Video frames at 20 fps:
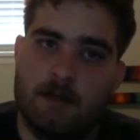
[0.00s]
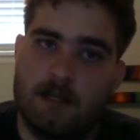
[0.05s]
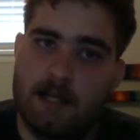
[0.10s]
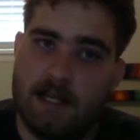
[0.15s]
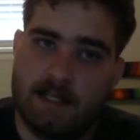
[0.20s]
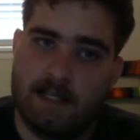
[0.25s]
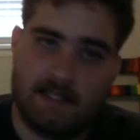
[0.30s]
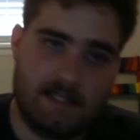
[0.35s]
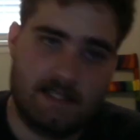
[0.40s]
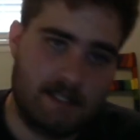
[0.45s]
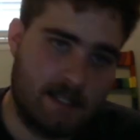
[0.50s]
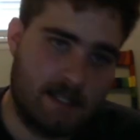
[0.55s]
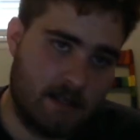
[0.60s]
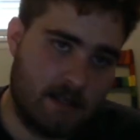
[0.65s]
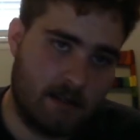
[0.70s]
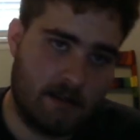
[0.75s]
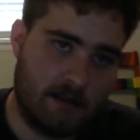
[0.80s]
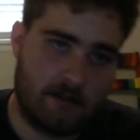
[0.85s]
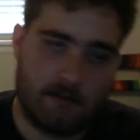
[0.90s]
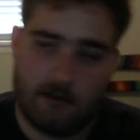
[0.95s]
that's
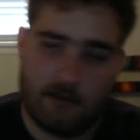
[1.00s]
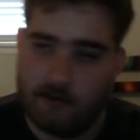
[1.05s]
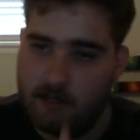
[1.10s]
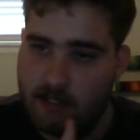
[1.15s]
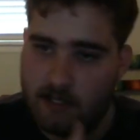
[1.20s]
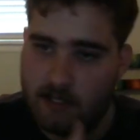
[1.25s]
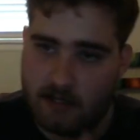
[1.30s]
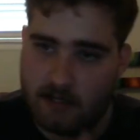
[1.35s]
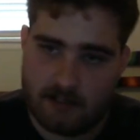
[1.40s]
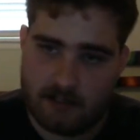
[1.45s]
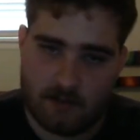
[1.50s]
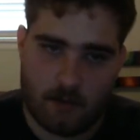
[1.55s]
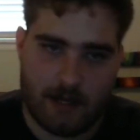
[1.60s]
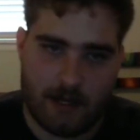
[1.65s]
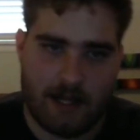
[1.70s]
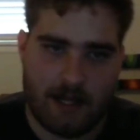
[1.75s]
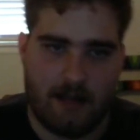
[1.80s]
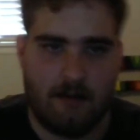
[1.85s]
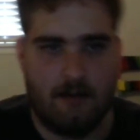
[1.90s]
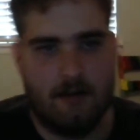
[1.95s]
getting thrown in there as
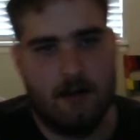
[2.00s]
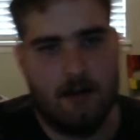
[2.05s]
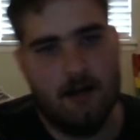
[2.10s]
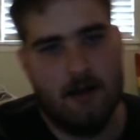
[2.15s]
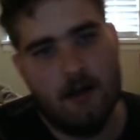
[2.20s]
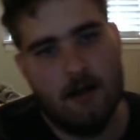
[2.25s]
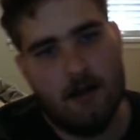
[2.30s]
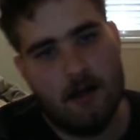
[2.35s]
well.